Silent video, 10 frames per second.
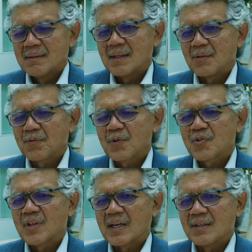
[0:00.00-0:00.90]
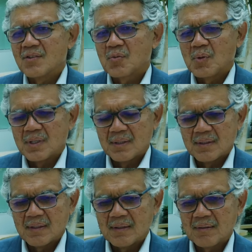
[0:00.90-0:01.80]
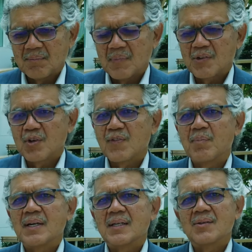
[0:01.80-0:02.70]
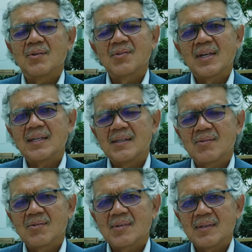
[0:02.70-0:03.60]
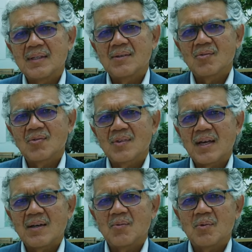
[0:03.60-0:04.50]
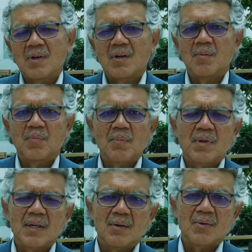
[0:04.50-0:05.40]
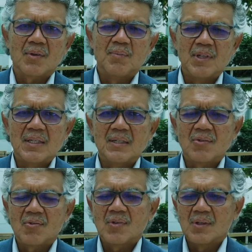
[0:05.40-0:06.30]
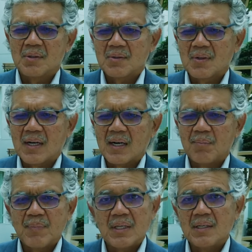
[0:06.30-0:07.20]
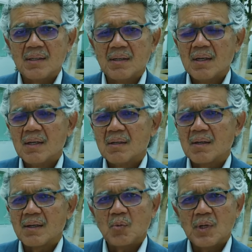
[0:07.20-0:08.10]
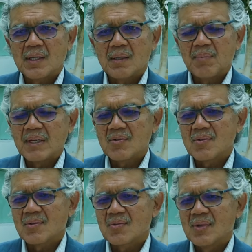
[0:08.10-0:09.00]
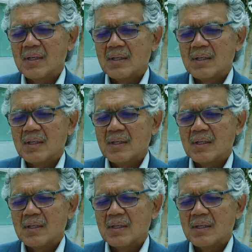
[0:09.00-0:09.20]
Yeah, the first thing I just want to make sure everybody understands is that our Public Health Committee is still uh, meeting on a weekly basis.